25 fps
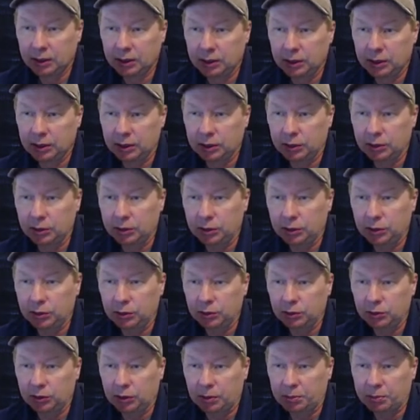You'd
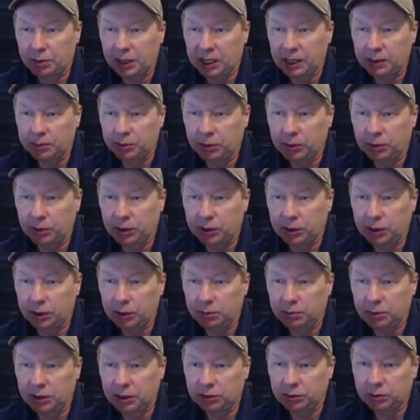use some paper and
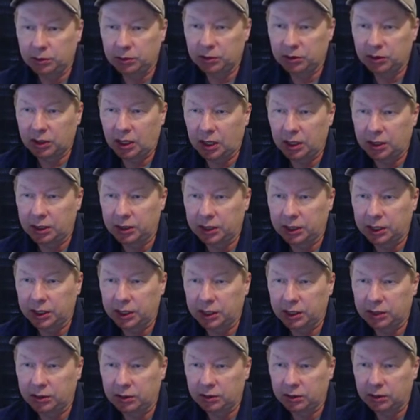there'd be some solid in
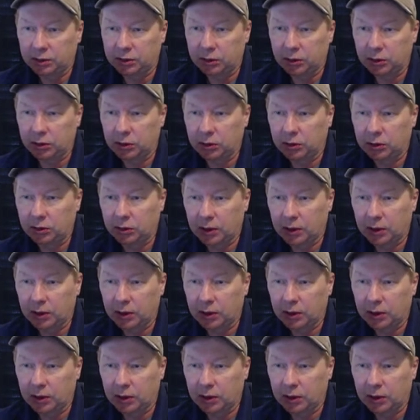it. So